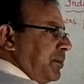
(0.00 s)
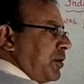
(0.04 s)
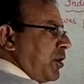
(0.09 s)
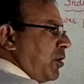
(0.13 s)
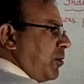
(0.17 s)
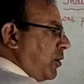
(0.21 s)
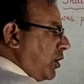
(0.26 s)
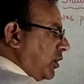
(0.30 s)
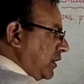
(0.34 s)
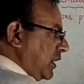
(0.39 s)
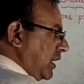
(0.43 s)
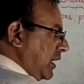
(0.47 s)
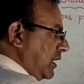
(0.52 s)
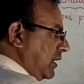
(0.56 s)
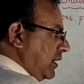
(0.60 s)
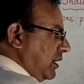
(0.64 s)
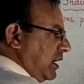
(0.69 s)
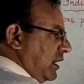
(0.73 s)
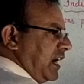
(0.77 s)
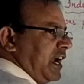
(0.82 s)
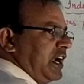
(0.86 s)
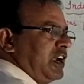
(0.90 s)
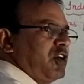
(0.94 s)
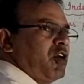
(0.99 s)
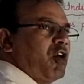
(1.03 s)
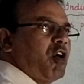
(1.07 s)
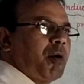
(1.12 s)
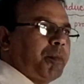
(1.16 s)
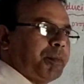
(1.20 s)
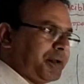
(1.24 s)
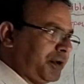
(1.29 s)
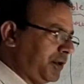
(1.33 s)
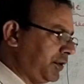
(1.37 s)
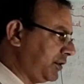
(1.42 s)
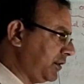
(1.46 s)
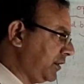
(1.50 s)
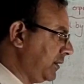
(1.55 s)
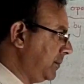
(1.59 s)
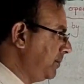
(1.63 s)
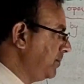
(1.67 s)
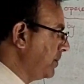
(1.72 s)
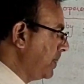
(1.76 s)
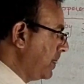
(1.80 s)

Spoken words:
promoter and operator.